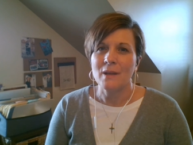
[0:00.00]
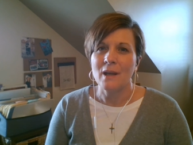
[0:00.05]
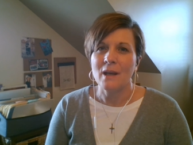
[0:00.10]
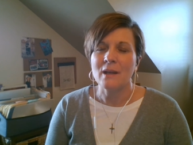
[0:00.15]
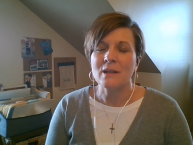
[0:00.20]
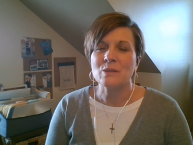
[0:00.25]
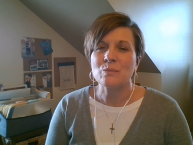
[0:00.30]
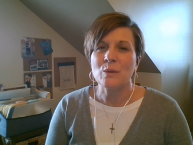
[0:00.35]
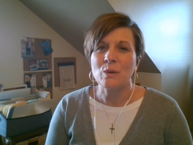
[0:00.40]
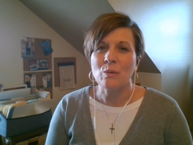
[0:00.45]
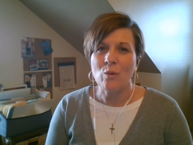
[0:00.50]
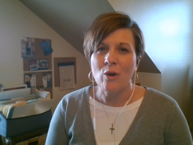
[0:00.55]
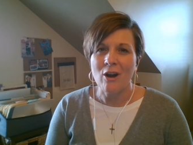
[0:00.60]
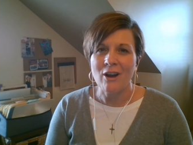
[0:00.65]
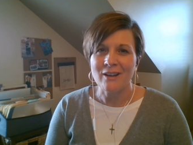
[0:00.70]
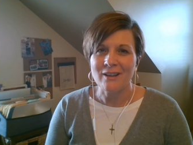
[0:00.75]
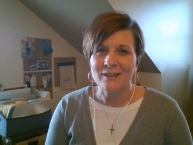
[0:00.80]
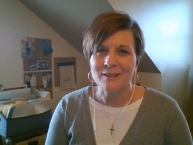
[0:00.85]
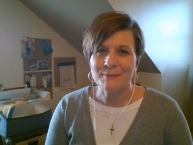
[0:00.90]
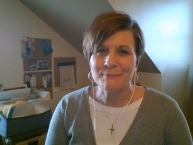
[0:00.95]
as we
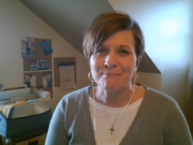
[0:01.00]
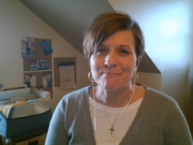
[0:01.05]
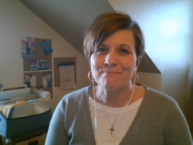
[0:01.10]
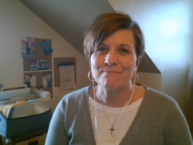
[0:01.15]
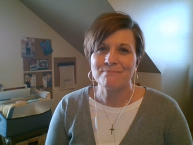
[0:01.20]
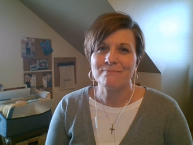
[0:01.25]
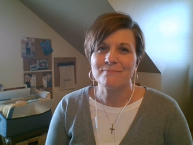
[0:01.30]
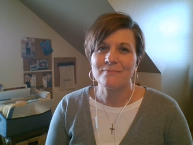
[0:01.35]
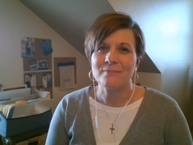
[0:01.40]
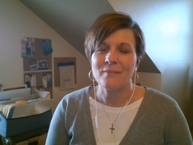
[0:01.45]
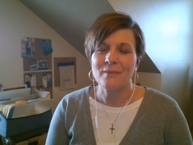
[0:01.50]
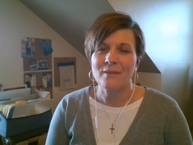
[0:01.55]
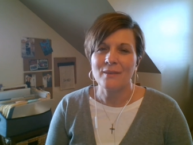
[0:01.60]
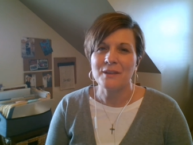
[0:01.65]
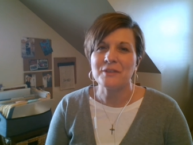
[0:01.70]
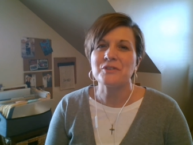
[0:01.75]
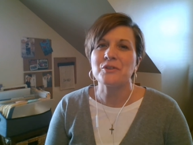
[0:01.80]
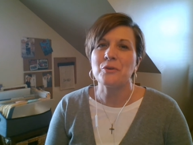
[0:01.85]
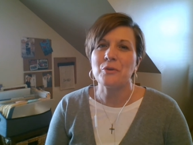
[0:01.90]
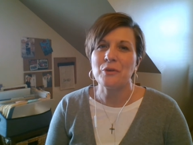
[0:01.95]
walk
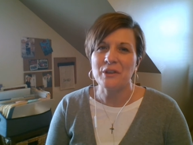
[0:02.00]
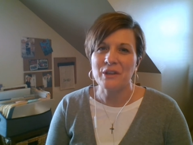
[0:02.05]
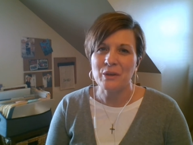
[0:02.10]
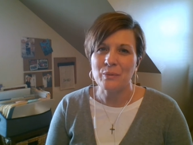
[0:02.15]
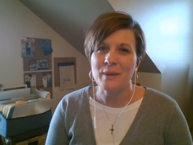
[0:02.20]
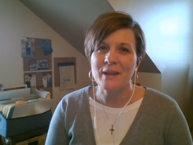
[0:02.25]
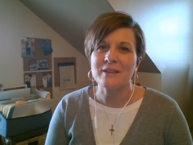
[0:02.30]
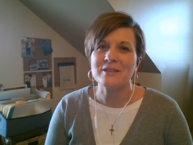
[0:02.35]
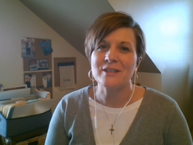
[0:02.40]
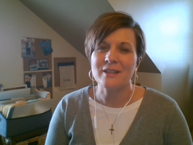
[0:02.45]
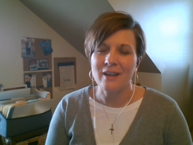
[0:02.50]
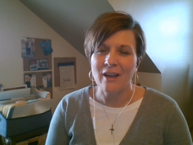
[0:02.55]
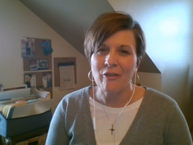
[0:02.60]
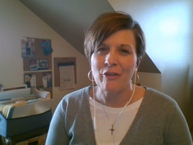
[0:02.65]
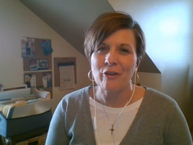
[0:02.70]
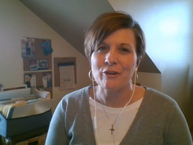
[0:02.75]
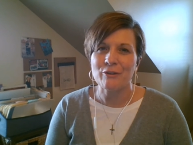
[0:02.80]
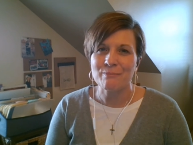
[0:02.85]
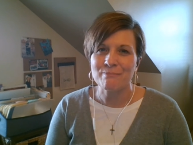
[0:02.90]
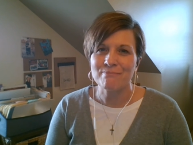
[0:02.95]
this Holy Week
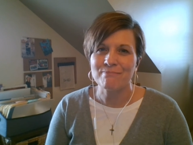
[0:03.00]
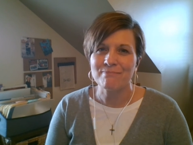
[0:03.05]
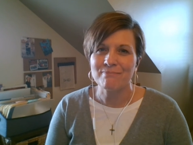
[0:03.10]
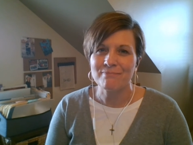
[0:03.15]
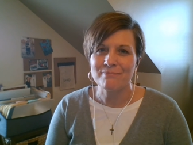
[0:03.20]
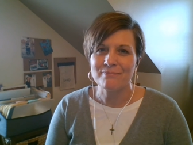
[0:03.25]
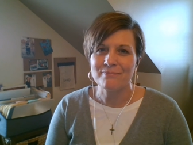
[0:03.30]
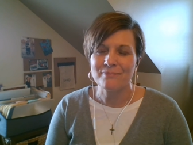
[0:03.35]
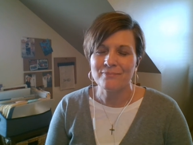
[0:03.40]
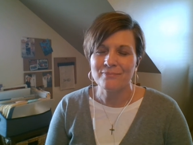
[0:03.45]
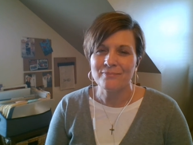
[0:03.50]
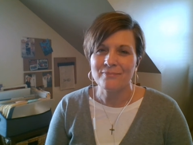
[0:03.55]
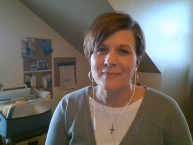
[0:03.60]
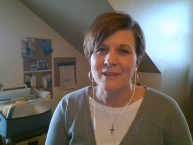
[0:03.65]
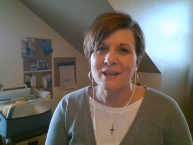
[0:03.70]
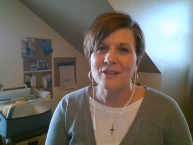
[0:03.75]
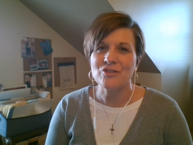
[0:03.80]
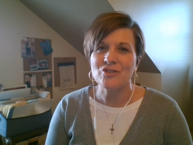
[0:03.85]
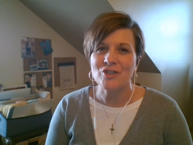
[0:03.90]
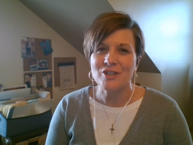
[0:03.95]
together.
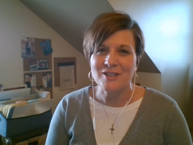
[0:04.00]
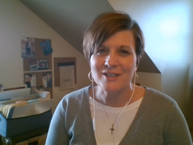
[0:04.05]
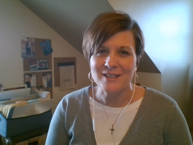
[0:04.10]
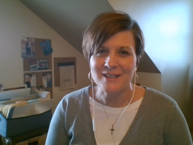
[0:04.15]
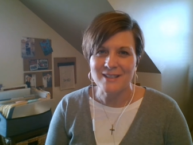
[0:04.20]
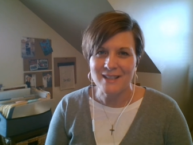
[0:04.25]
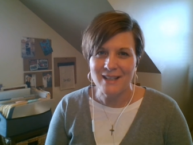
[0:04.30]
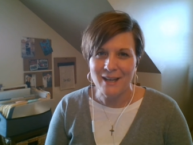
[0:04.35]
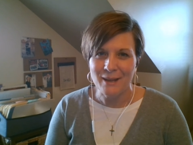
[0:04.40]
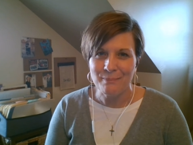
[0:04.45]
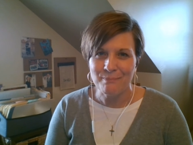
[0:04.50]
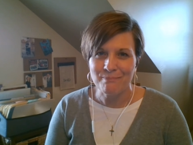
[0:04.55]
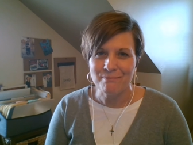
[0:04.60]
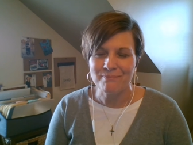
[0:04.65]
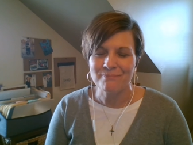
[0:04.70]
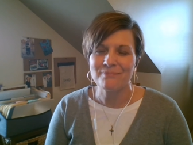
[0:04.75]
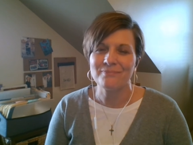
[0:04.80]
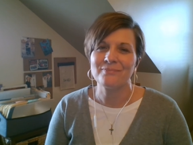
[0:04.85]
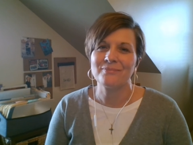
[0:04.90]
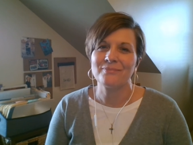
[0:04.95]
In Jesus' name,
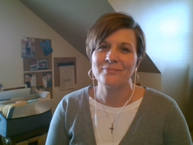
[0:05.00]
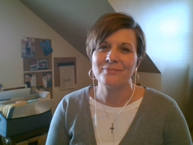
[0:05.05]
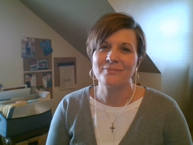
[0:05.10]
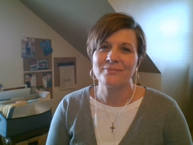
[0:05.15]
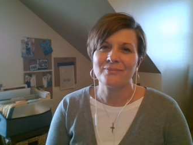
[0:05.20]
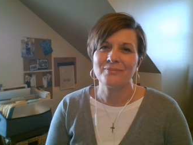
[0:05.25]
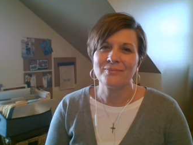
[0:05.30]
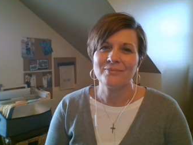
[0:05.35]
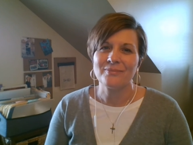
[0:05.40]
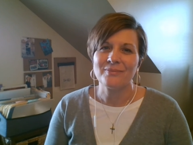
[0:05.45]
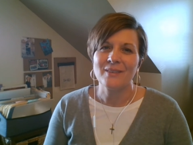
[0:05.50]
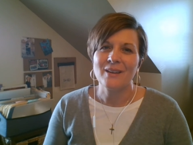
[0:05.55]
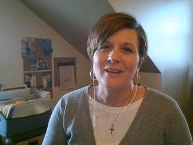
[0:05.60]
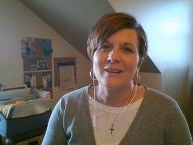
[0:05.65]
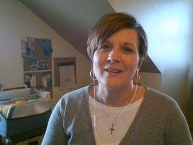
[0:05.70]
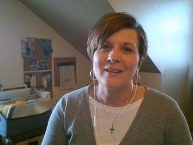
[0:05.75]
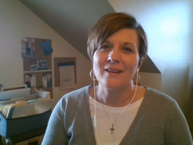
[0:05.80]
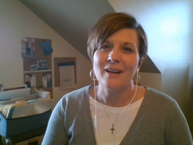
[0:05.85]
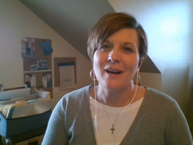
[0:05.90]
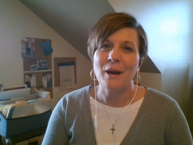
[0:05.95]

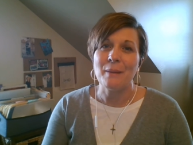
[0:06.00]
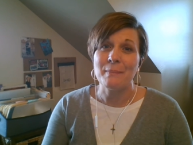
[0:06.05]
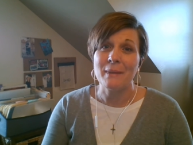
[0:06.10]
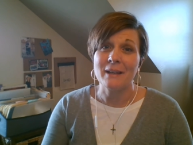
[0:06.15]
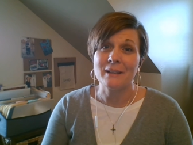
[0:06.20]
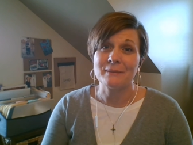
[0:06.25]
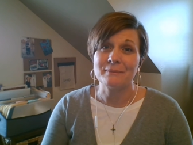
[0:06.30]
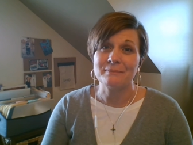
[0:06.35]
Amen.